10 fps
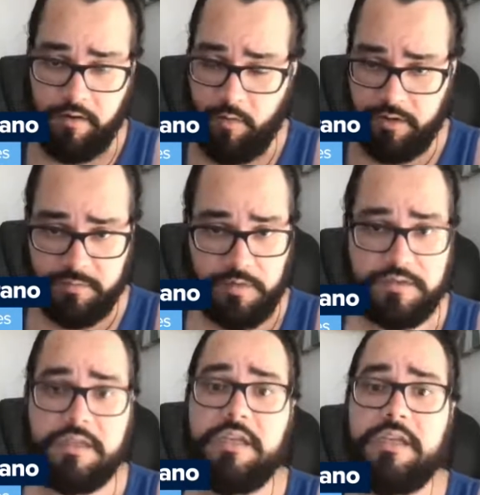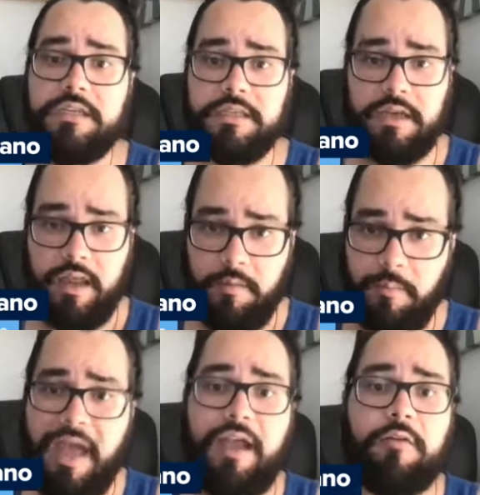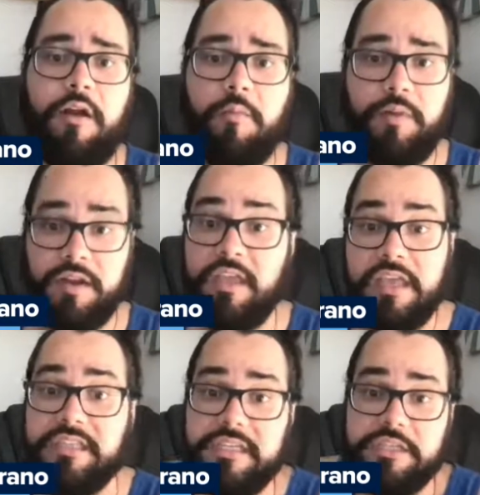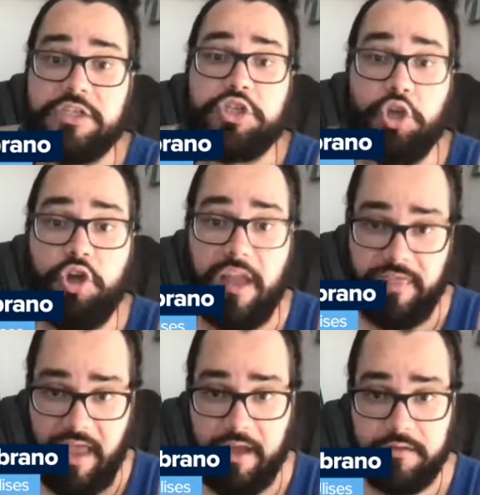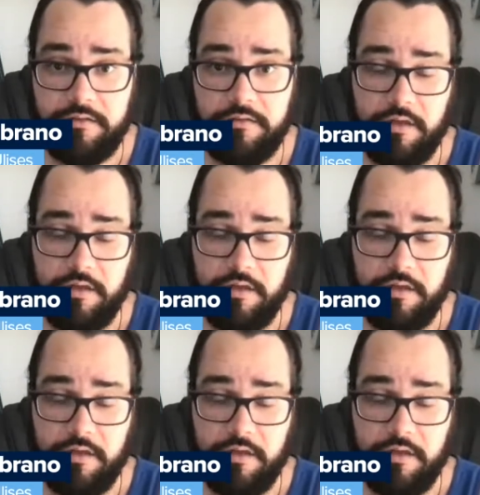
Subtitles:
expertise and background, but because he's just good at that.